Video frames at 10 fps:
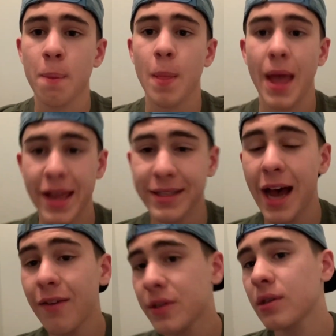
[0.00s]
And
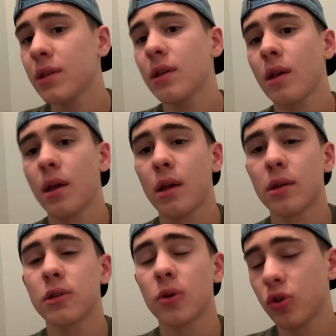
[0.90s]
obviously,
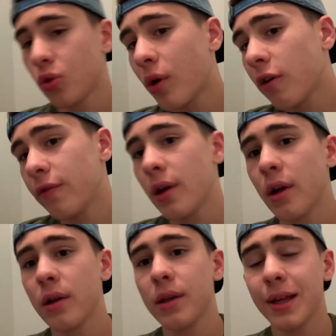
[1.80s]
social welfare
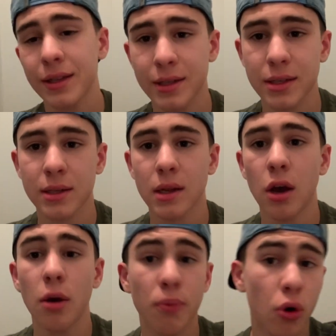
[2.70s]
is a
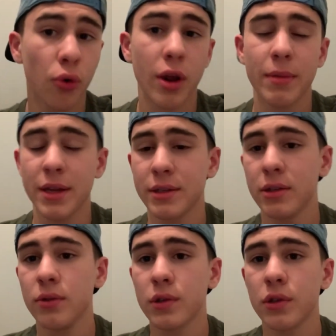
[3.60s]
program that is
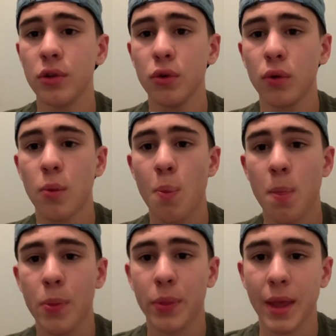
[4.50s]
used to
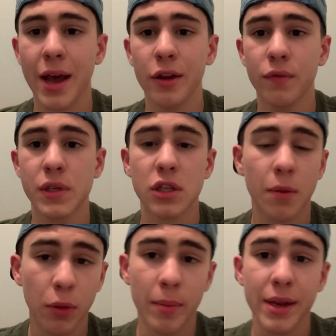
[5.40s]
kind of
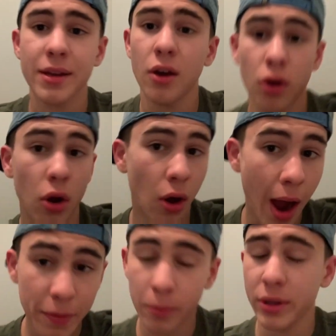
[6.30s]
supplement,
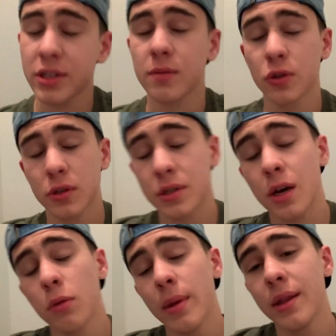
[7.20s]
optimally supposed to
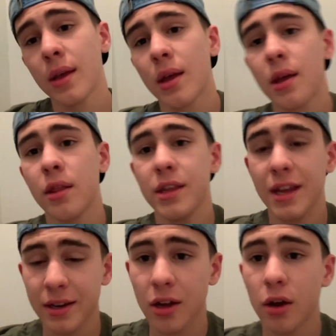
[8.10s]
supplement the
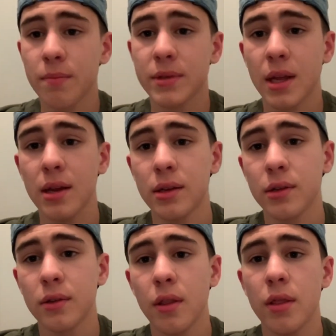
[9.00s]
incomes and
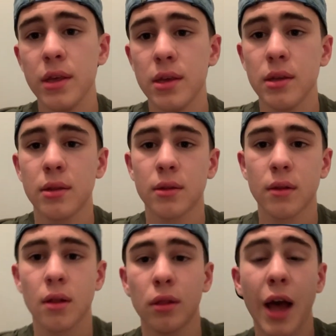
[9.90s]
the
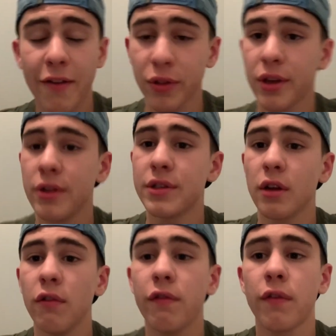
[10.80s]
livelihoods
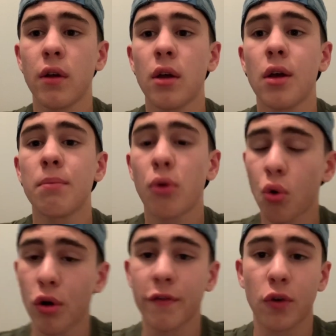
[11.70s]
of
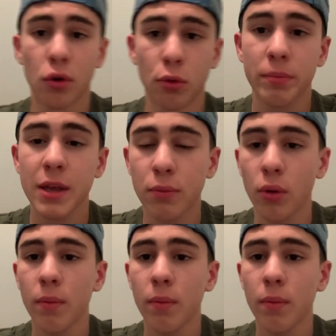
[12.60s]
poor and vulnerable people.